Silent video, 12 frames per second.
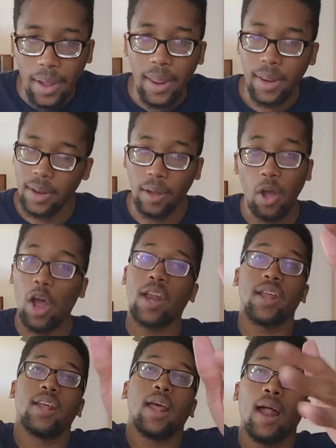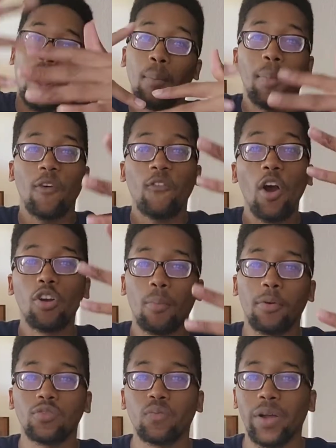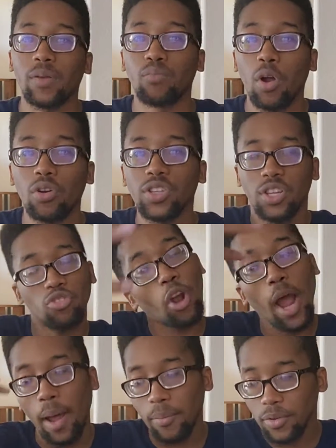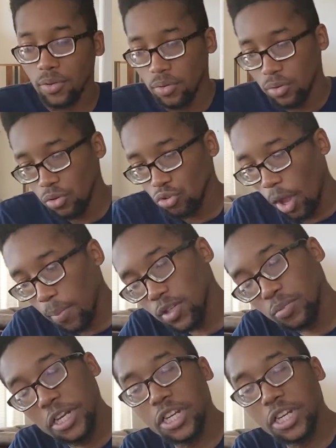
And my phone almost fucking broke because it dropped. So I've been